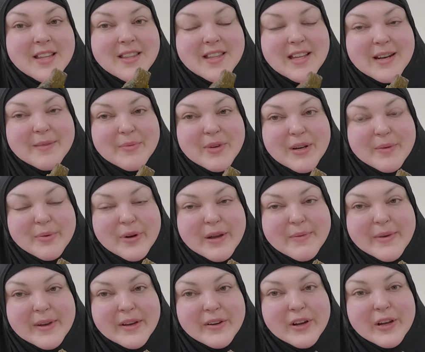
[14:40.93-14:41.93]
Then I'm gonna pray
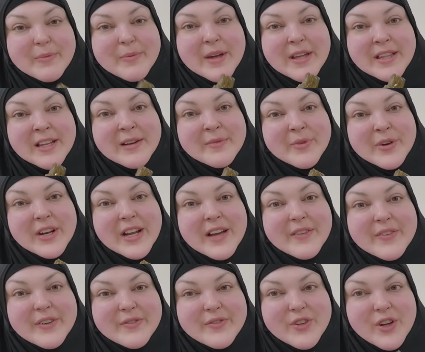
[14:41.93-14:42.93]
Maghrib, and then I'm gonna
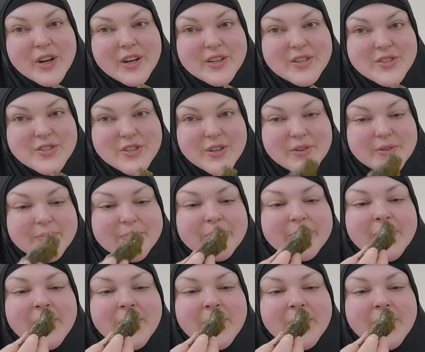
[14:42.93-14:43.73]
have iftar, so.